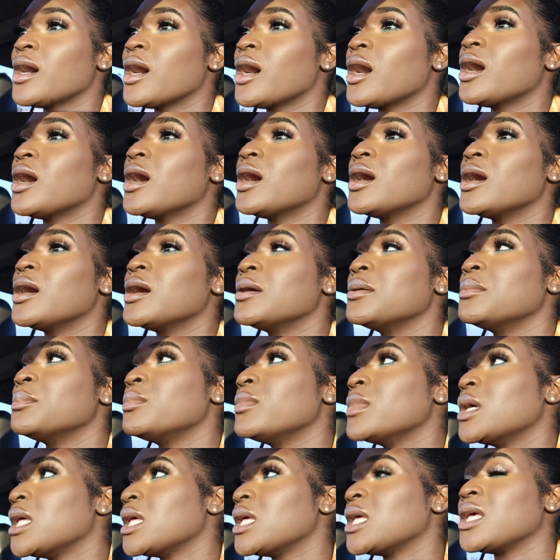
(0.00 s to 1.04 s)

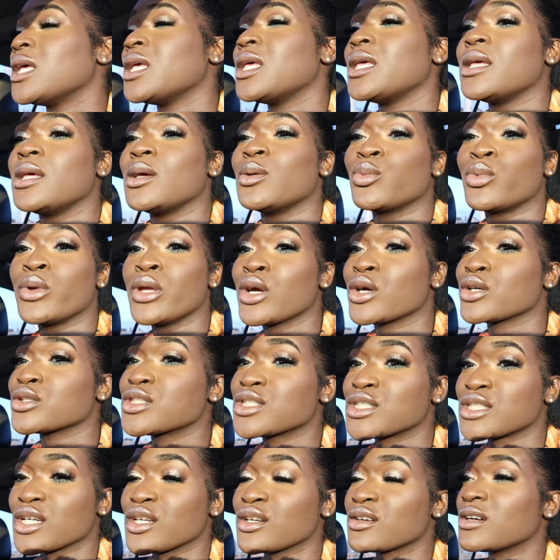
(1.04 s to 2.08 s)
um it, we are
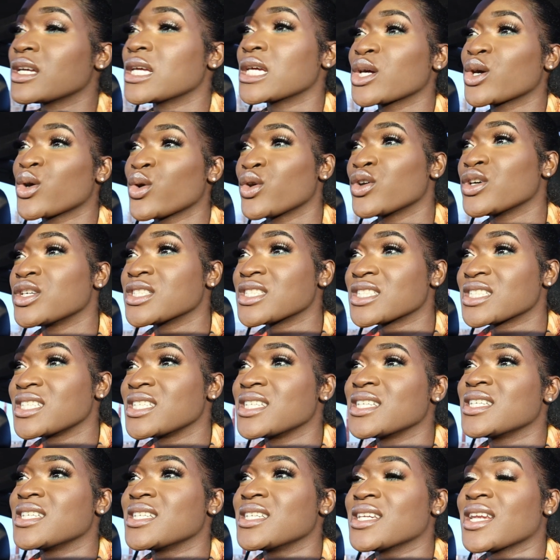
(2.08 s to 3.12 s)
still in
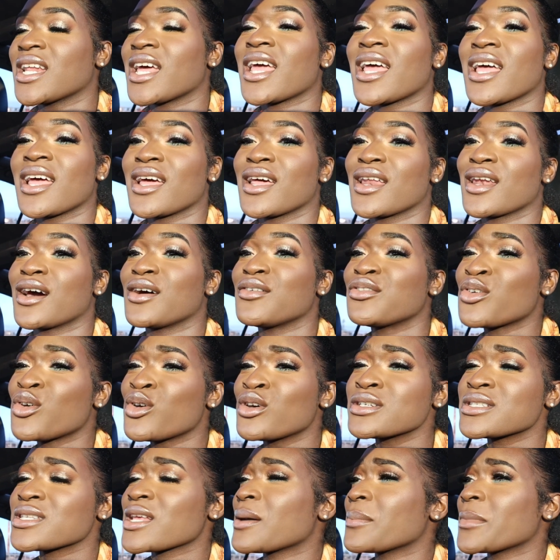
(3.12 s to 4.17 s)
quarantine and of
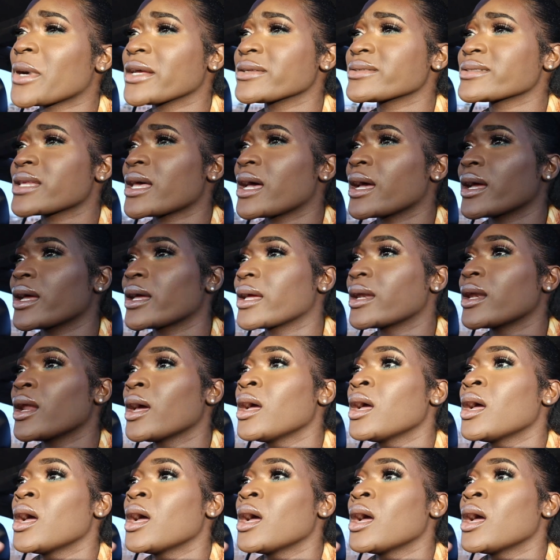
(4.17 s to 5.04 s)
course i'm outside